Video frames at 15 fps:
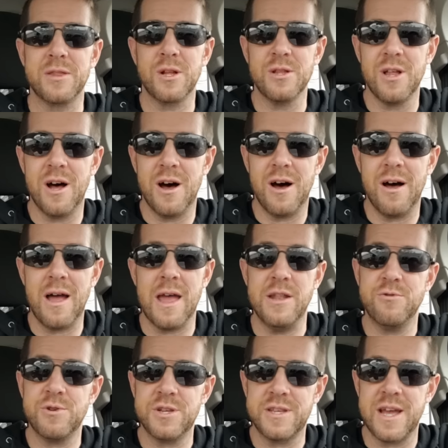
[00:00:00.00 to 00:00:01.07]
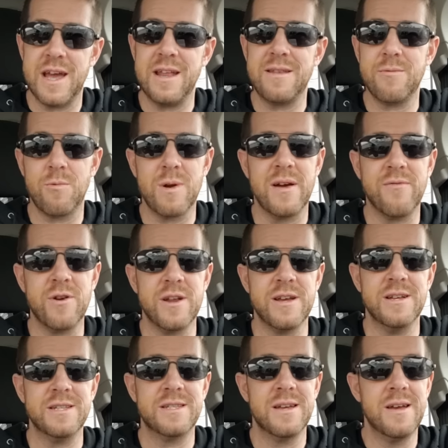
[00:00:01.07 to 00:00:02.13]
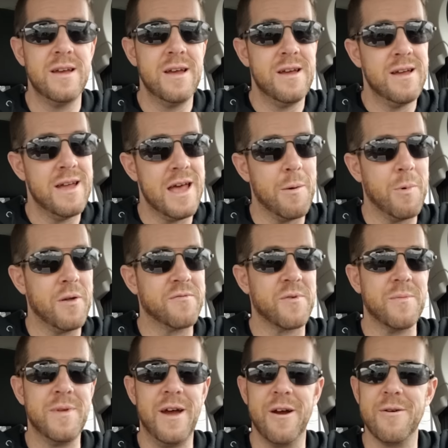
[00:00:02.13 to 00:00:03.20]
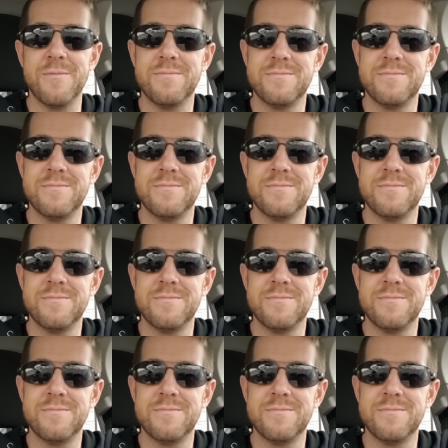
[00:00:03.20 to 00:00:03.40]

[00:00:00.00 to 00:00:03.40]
the law in your state, whatever it is, and went from there.